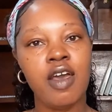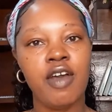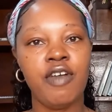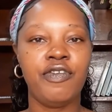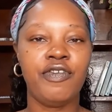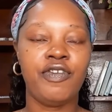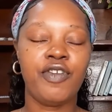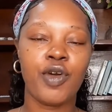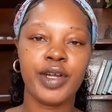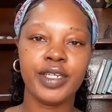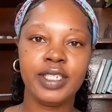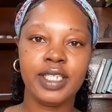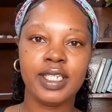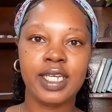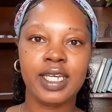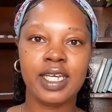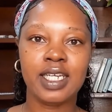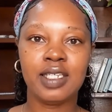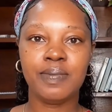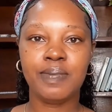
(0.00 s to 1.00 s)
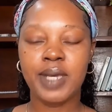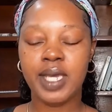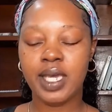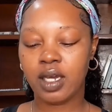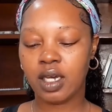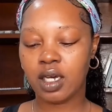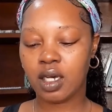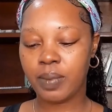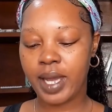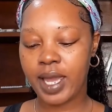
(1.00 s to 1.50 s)
For today's
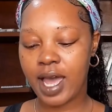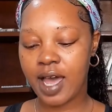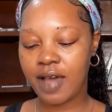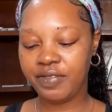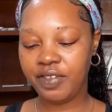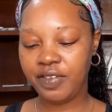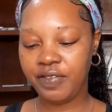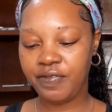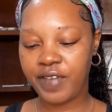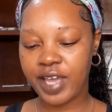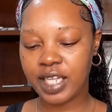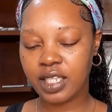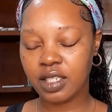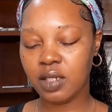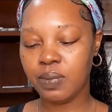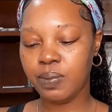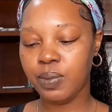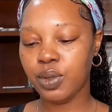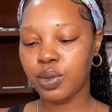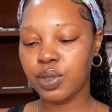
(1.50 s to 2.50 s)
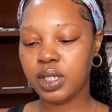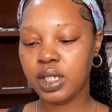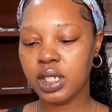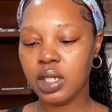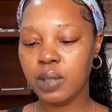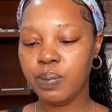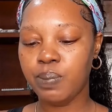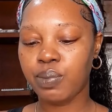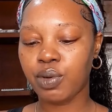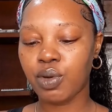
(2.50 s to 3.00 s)
makeup, I have the Fenty
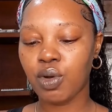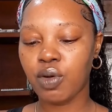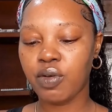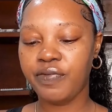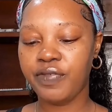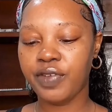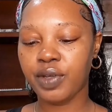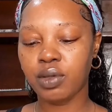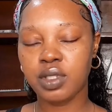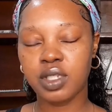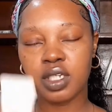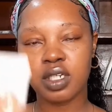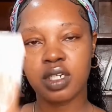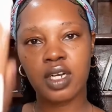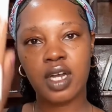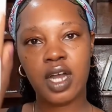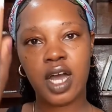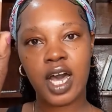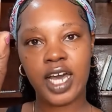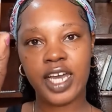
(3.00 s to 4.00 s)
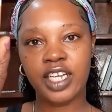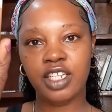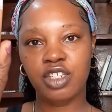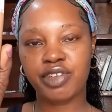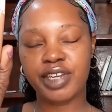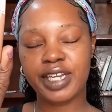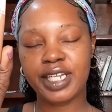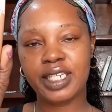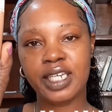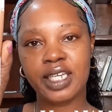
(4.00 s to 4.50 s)
Beauty Pro Filt'r
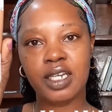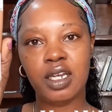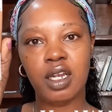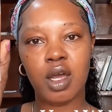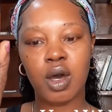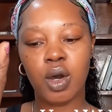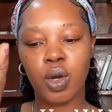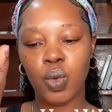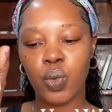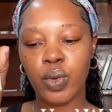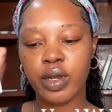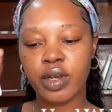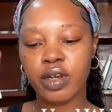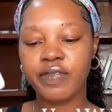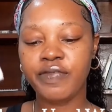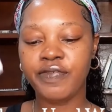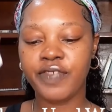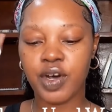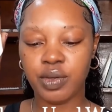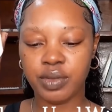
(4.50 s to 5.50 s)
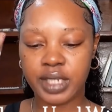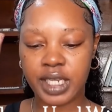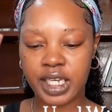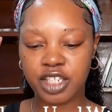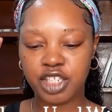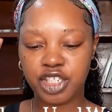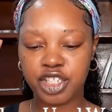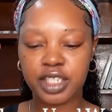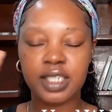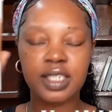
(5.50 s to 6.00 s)
Hydrating Longwear
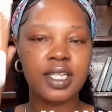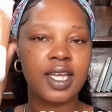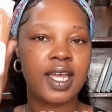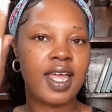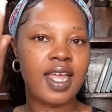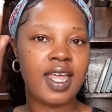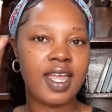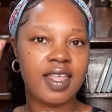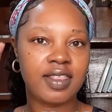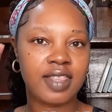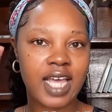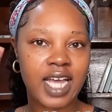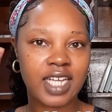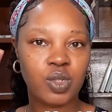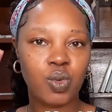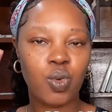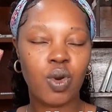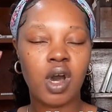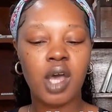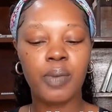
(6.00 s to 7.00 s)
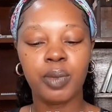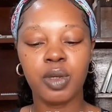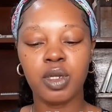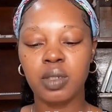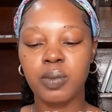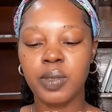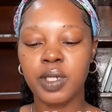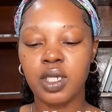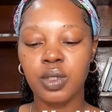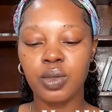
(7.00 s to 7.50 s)
Foundation. That's what I'm going
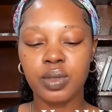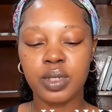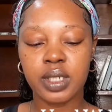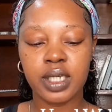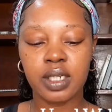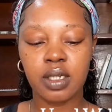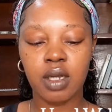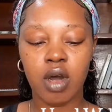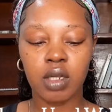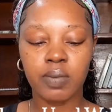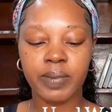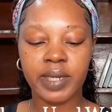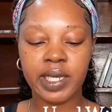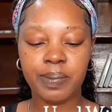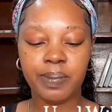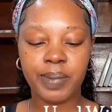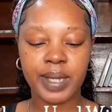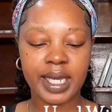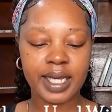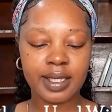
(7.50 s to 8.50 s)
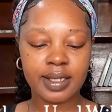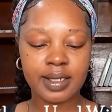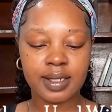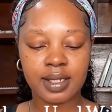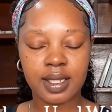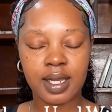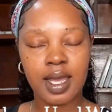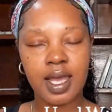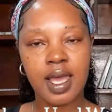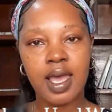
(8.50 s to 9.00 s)
to be using on my
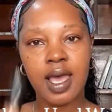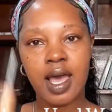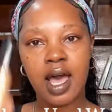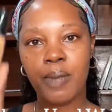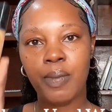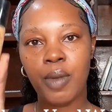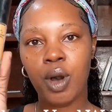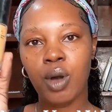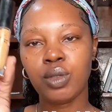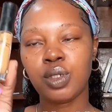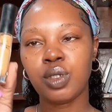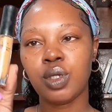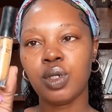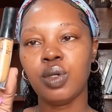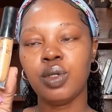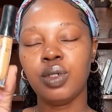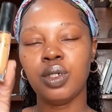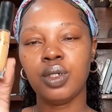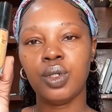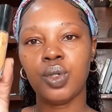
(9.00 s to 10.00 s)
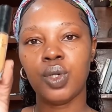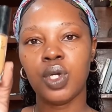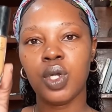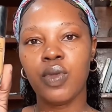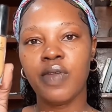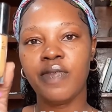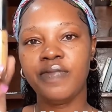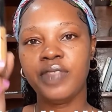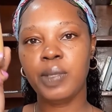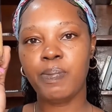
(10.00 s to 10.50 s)
base. I'm also going to go in
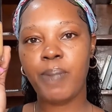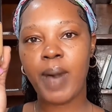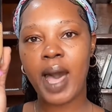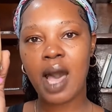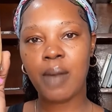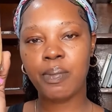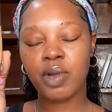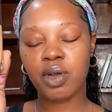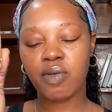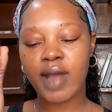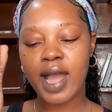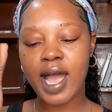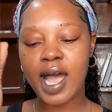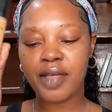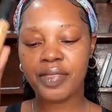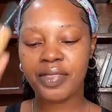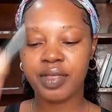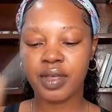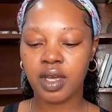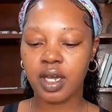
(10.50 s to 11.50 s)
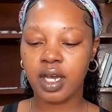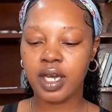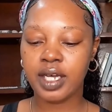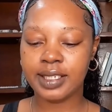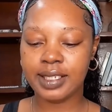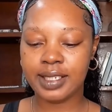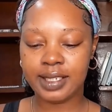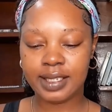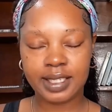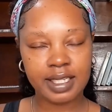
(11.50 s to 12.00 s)
with the McGrath
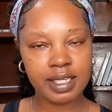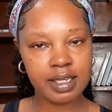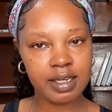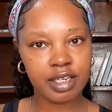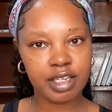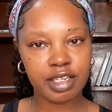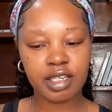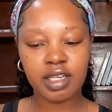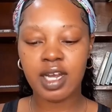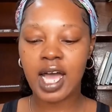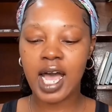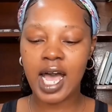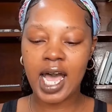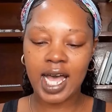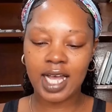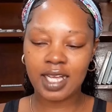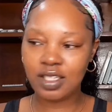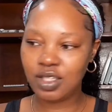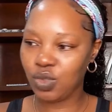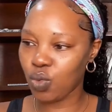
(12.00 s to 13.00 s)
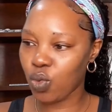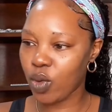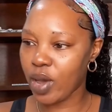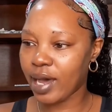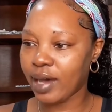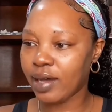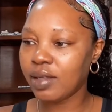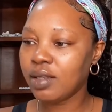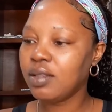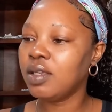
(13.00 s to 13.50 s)
concealer as
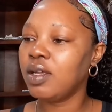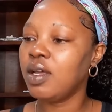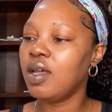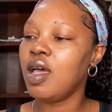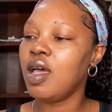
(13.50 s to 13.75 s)
well.